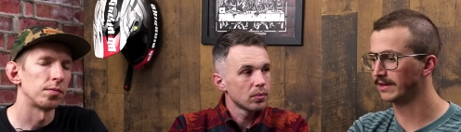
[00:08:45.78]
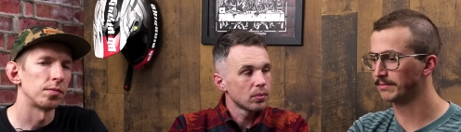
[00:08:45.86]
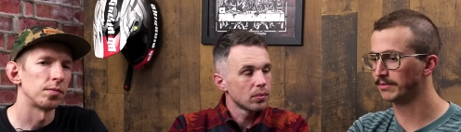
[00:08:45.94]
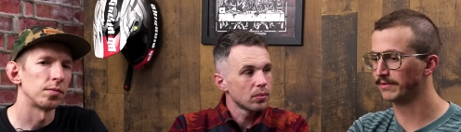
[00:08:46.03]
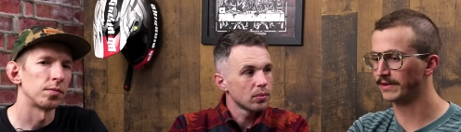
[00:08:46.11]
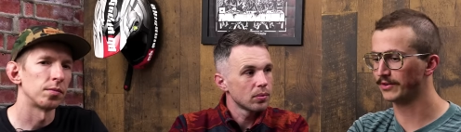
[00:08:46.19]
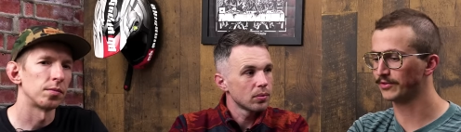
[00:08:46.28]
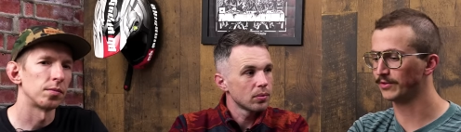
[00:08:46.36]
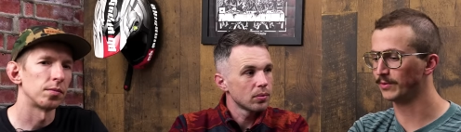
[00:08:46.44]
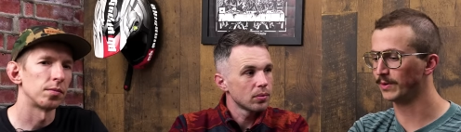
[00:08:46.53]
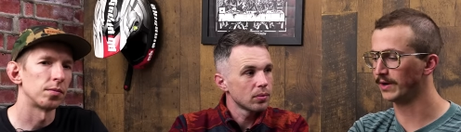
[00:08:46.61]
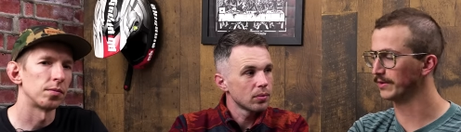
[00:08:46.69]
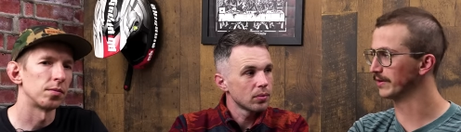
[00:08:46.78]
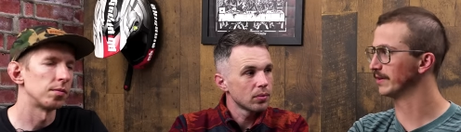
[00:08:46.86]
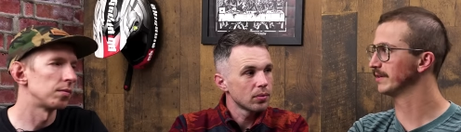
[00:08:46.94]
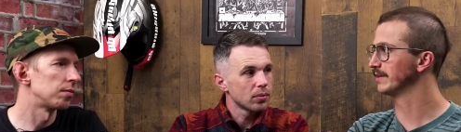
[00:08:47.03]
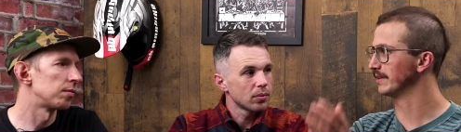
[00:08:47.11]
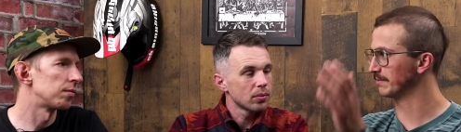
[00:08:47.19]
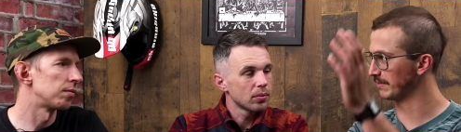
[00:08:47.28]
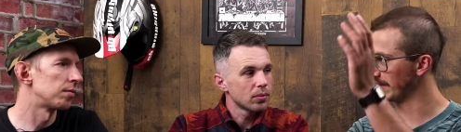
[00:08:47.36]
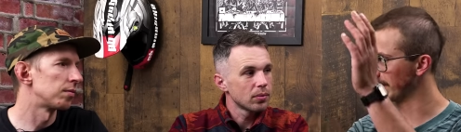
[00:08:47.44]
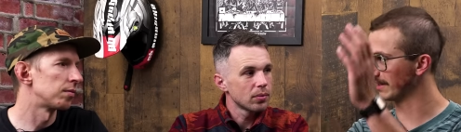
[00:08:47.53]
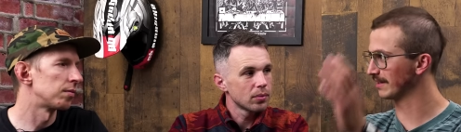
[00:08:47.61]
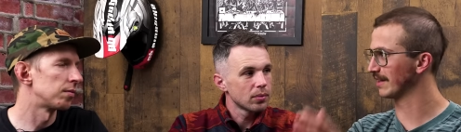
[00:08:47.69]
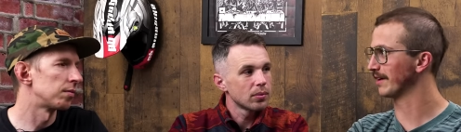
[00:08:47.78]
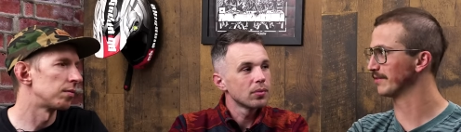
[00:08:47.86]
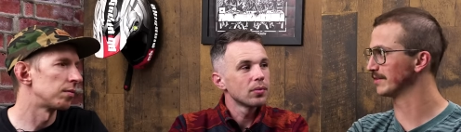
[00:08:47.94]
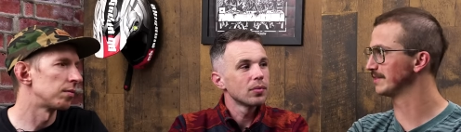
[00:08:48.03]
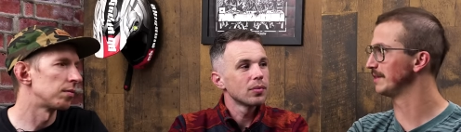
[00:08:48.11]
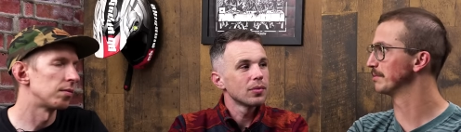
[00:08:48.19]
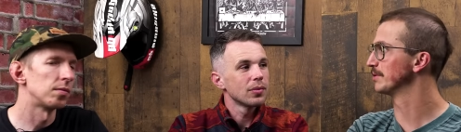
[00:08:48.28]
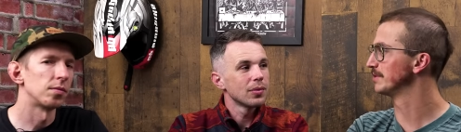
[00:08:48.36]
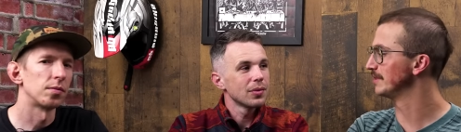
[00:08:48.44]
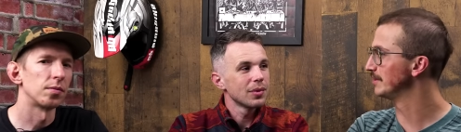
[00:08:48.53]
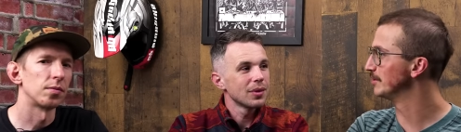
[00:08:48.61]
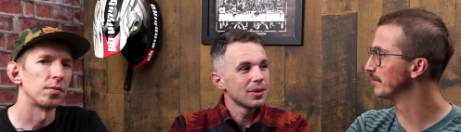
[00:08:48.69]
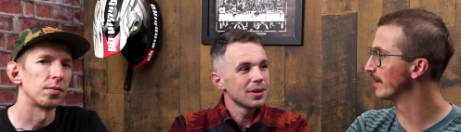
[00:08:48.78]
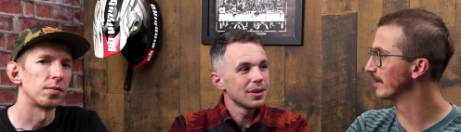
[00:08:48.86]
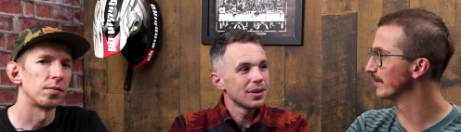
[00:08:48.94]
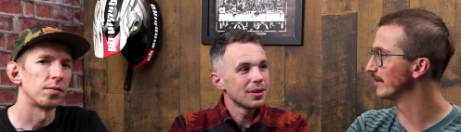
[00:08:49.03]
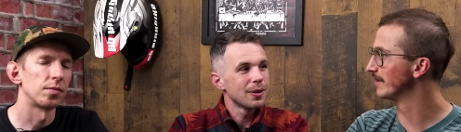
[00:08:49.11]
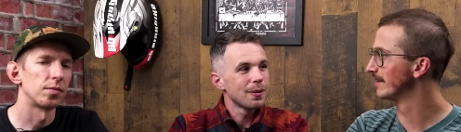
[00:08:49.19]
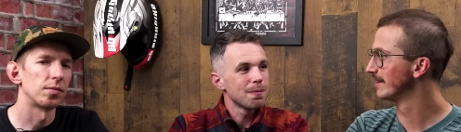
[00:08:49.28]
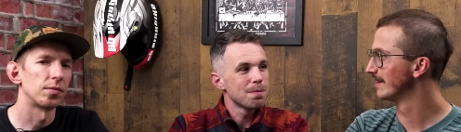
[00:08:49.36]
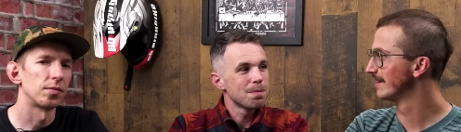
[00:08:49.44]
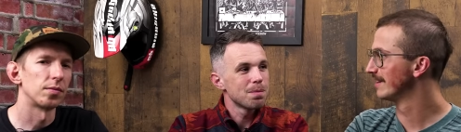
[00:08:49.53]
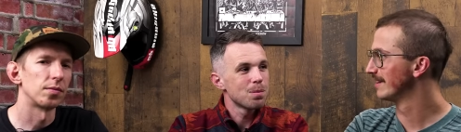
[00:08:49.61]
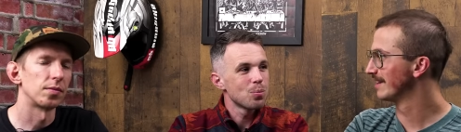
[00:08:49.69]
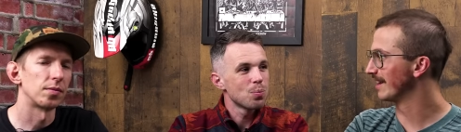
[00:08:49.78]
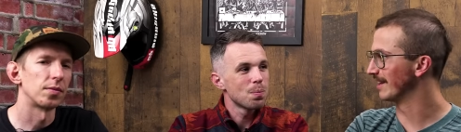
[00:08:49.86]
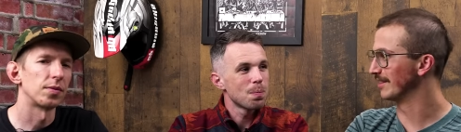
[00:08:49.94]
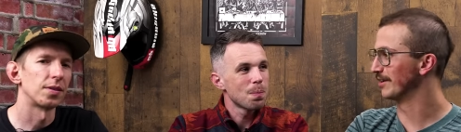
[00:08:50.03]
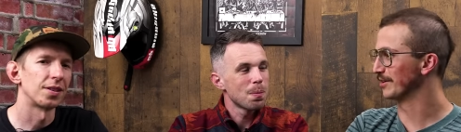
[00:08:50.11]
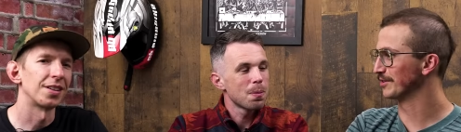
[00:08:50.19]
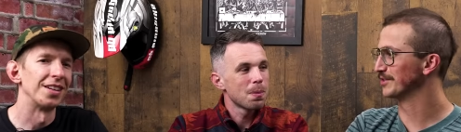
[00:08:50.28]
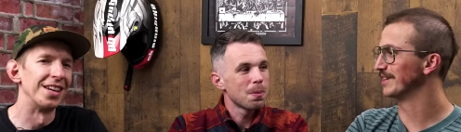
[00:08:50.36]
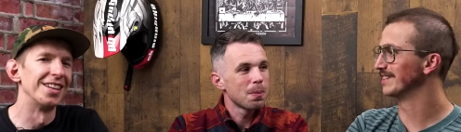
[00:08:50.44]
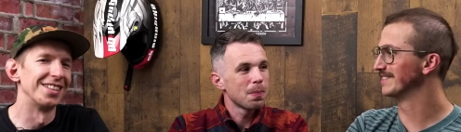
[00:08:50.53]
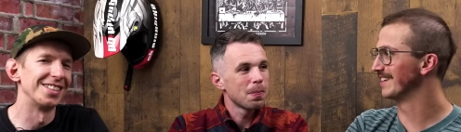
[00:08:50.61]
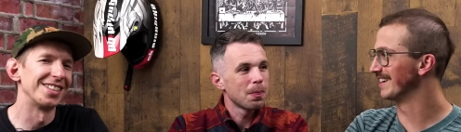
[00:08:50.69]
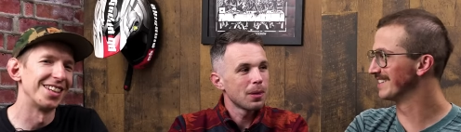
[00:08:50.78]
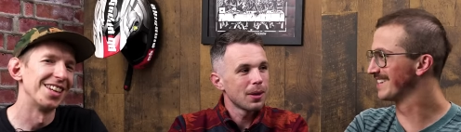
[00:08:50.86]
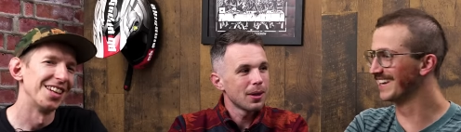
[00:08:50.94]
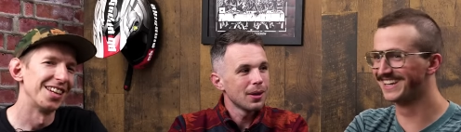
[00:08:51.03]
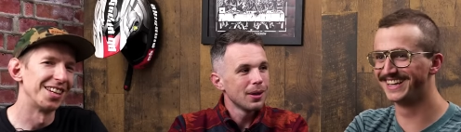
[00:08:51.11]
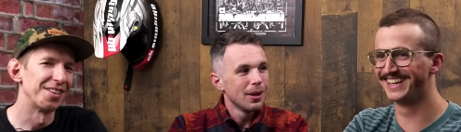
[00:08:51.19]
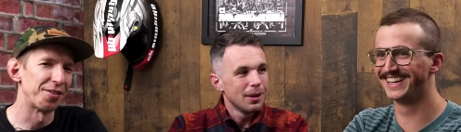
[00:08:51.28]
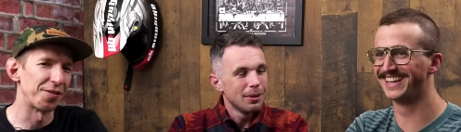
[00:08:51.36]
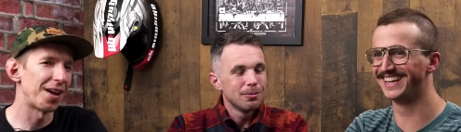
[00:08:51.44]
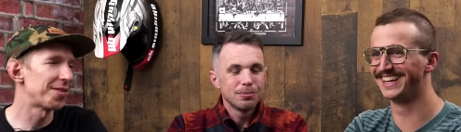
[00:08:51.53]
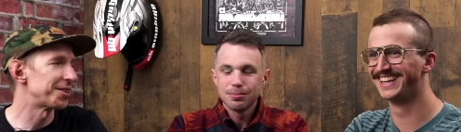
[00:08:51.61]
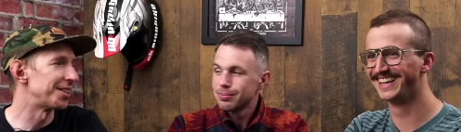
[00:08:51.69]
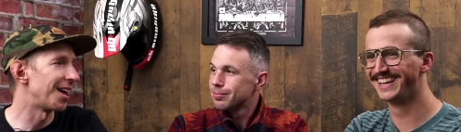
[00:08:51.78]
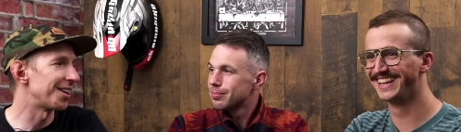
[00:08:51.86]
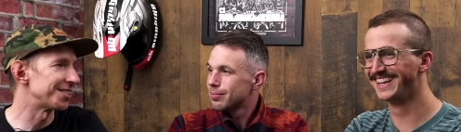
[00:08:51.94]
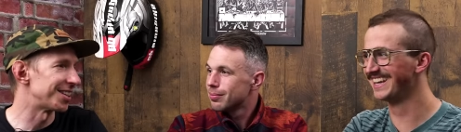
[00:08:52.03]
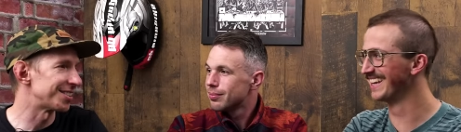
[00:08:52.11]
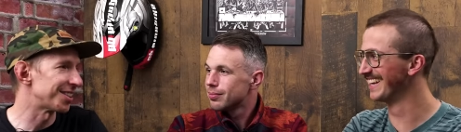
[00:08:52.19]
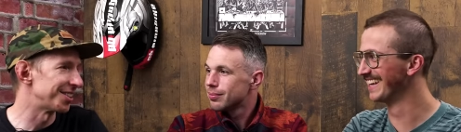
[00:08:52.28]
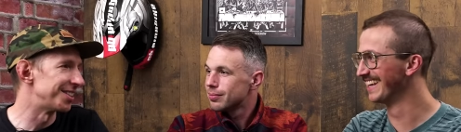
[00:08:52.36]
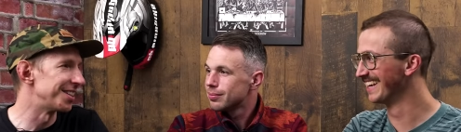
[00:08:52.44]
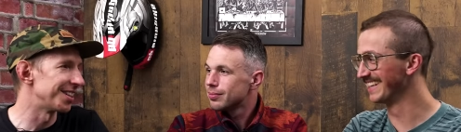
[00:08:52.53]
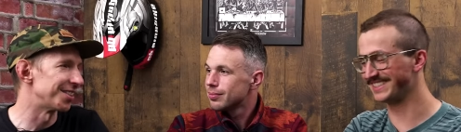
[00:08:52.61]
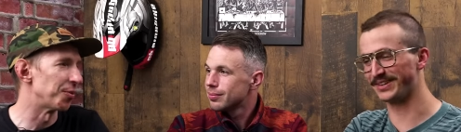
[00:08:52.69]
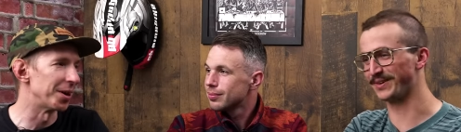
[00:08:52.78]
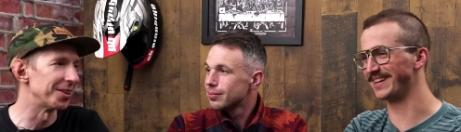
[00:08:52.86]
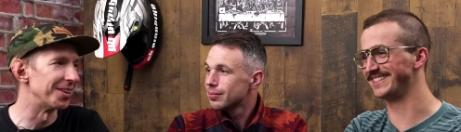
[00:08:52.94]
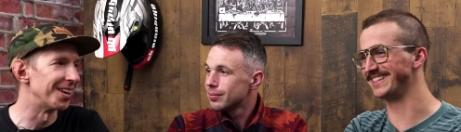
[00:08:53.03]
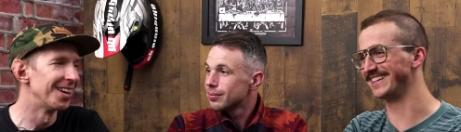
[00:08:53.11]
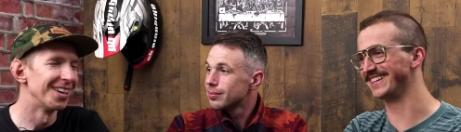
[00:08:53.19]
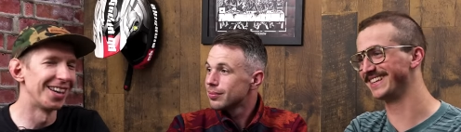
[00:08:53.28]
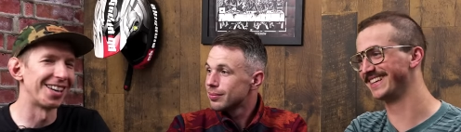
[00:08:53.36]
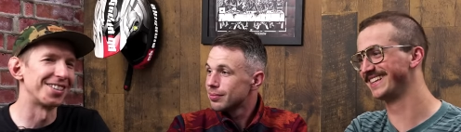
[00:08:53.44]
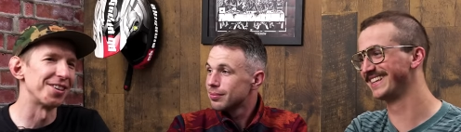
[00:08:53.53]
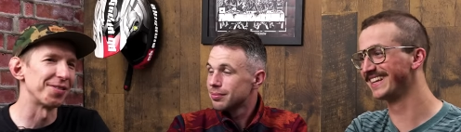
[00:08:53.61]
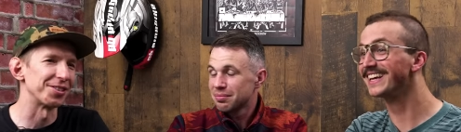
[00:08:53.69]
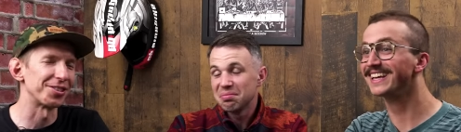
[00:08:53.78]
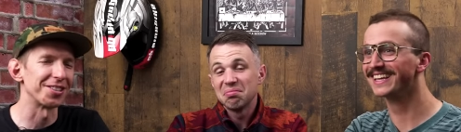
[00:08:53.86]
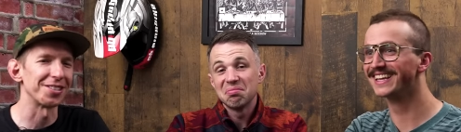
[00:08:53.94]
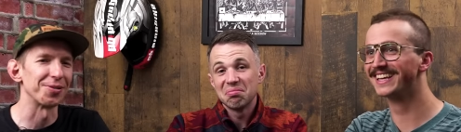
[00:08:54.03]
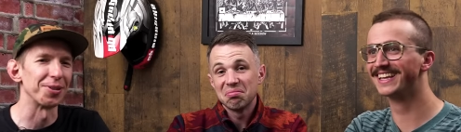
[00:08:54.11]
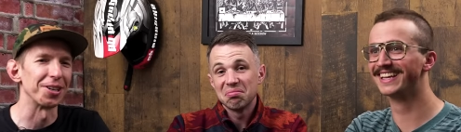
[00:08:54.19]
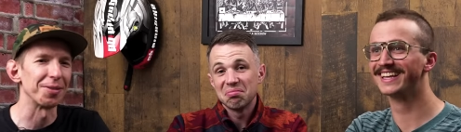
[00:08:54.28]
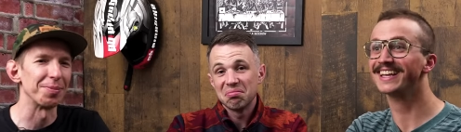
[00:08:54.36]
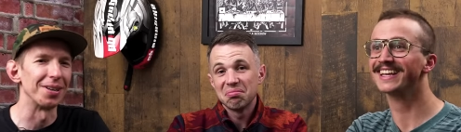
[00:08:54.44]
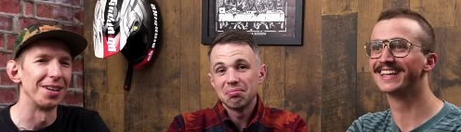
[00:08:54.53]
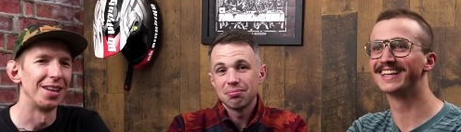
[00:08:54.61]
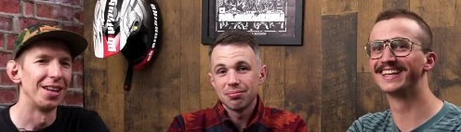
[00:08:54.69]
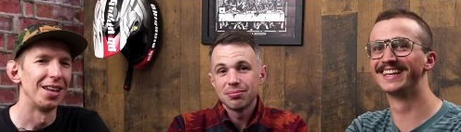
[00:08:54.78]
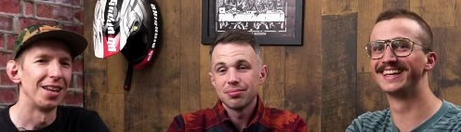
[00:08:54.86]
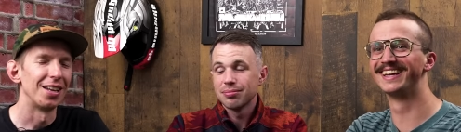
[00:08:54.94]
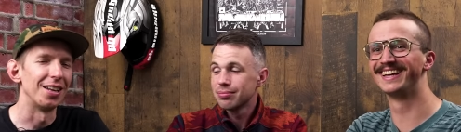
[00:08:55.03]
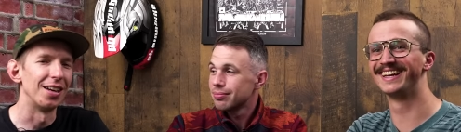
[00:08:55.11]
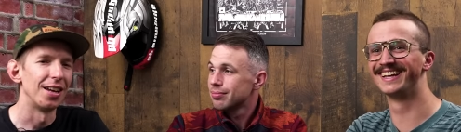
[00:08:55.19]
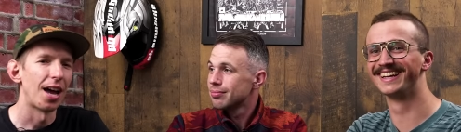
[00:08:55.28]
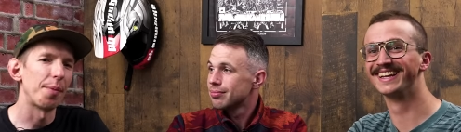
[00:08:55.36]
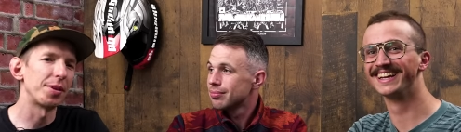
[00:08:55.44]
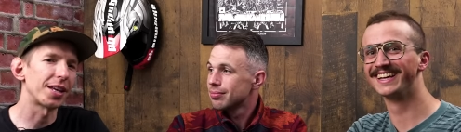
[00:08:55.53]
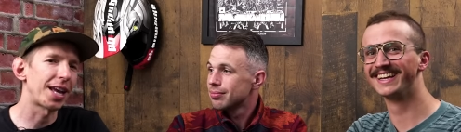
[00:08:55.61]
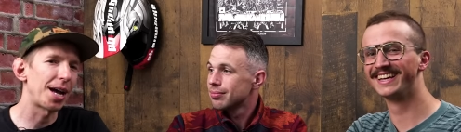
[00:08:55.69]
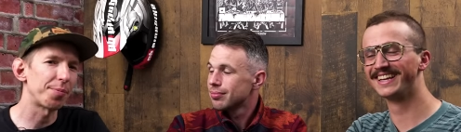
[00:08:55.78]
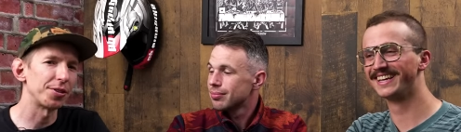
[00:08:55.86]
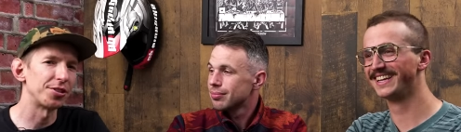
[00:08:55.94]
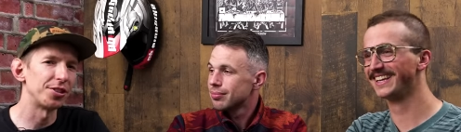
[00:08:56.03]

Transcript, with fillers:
Speaker 1: a professional welder to make it have a steeper C-tube angle and longer chainstays.
Speaker 2: For $500, that's a good deal. It's a great deal. I don't know if I'll trust his work, but yeah. I mean, the Capra